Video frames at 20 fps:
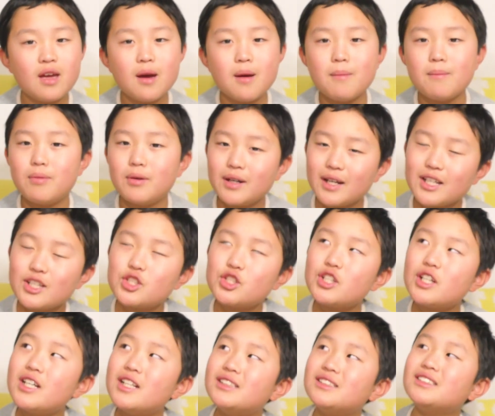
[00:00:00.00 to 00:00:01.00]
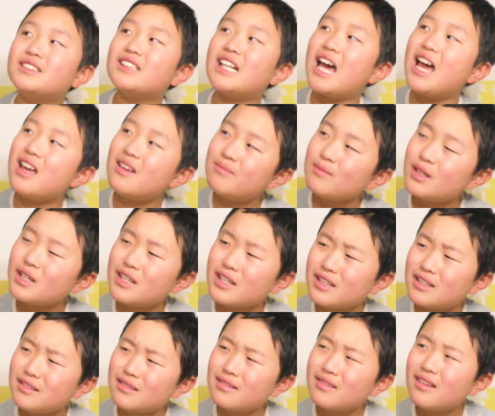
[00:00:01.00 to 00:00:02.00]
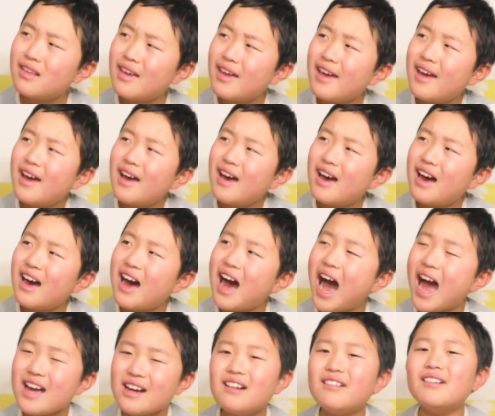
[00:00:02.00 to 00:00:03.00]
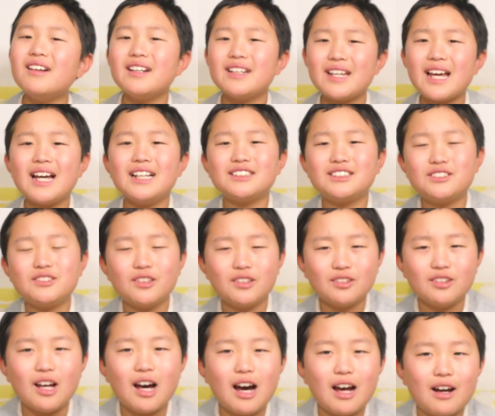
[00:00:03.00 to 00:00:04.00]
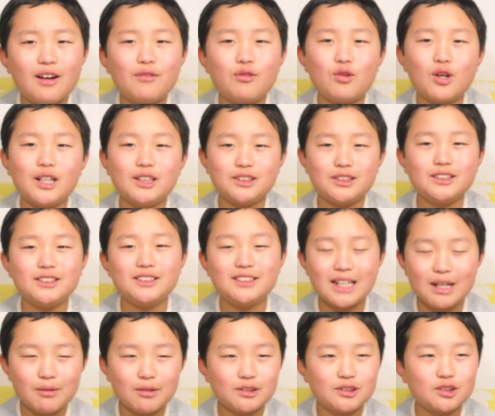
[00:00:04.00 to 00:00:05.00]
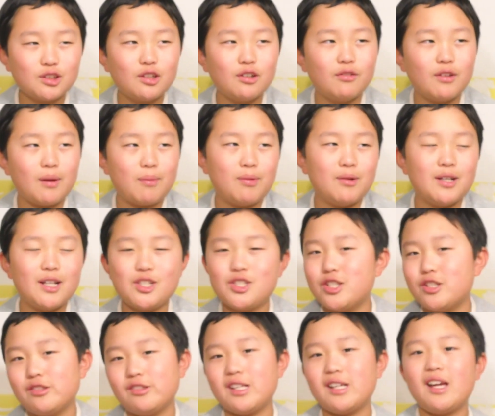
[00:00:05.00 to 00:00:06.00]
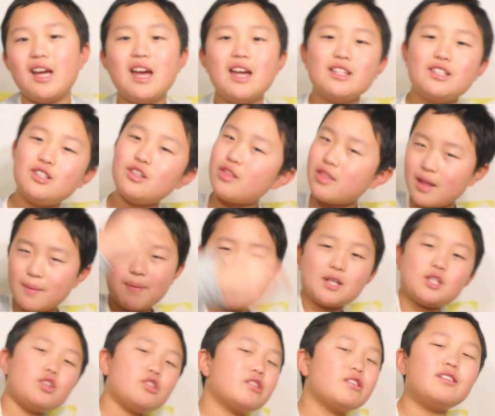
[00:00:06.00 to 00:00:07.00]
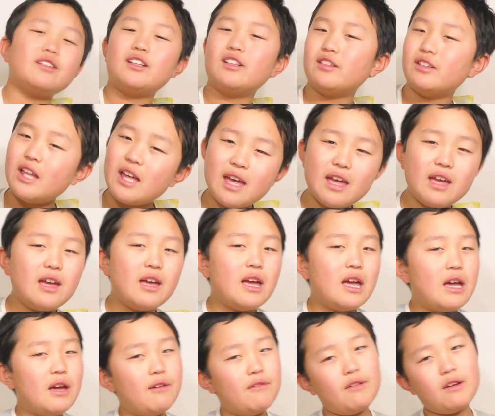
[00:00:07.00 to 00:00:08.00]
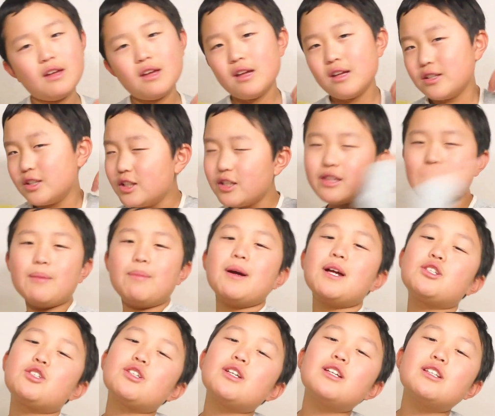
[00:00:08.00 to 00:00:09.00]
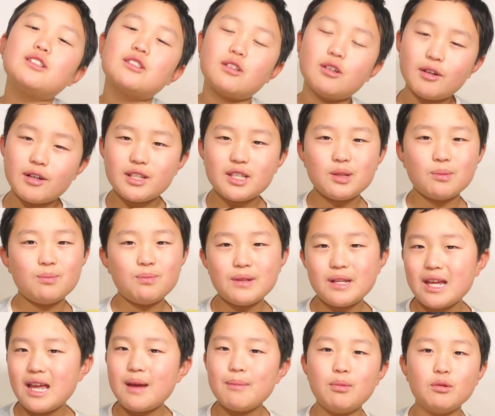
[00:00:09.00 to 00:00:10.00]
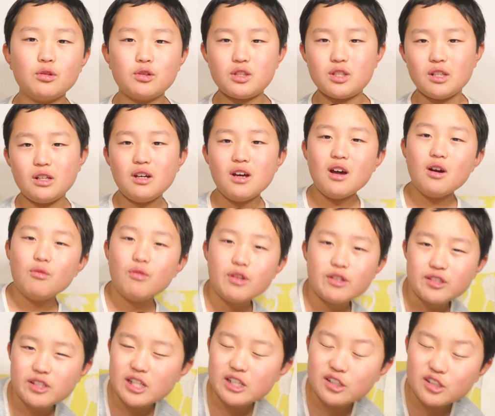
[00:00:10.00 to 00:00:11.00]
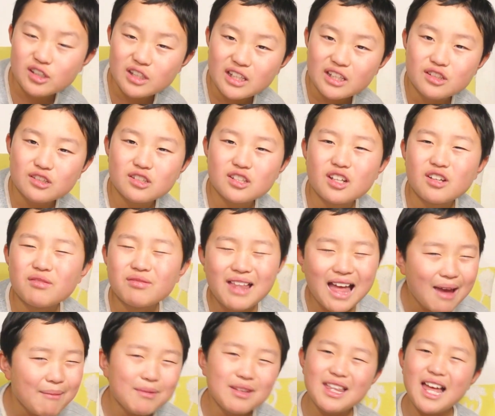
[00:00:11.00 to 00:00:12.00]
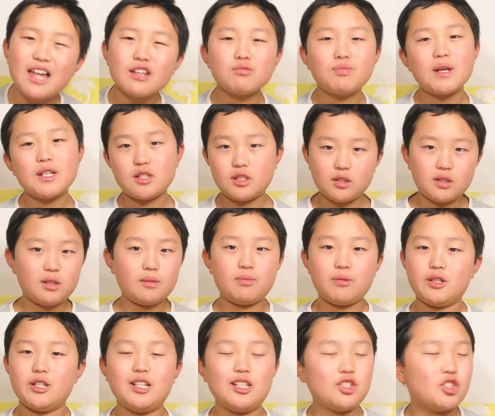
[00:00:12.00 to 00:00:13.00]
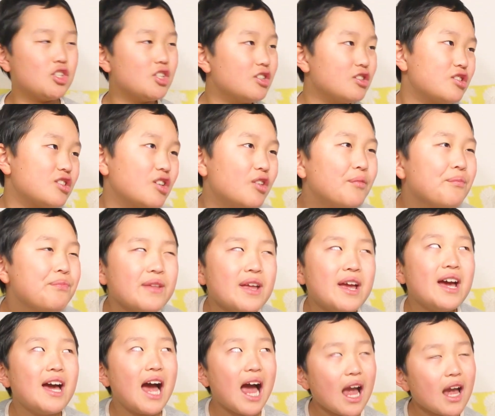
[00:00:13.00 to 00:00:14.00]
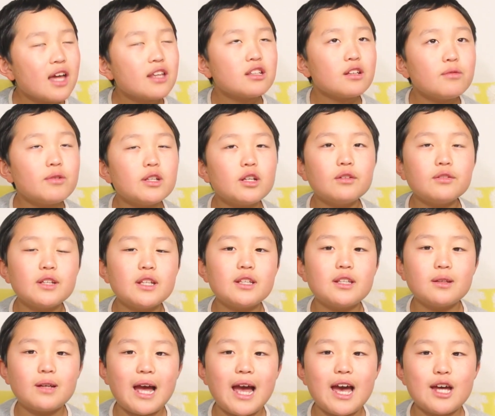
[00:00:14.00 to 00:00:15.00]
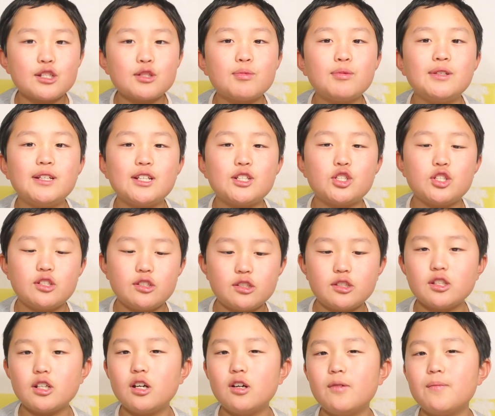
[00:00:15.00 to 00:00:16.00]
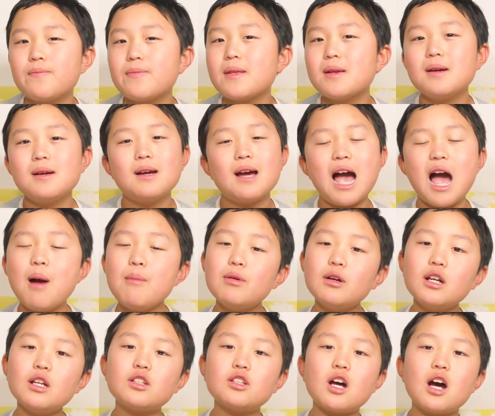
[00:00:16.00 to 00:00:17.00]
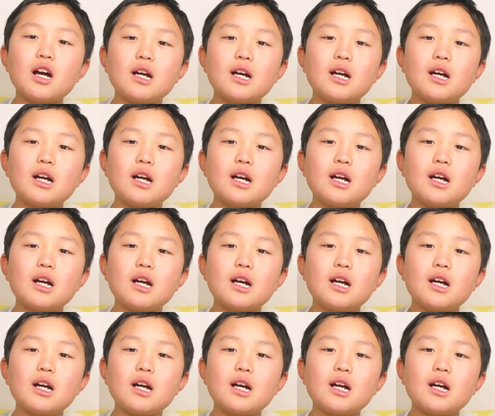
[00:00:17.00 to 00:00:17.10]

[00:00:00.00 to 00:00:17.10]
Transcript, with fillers: Predictions. I mean, I already asked you a lot of questions that were sort of like predictions, like do you think Petra's going to live? Lisa Petra is going to be able to resist this. So, I mean, that's basically prediction. So, I guess that we don't need to ask predictions. So, I'm going to talk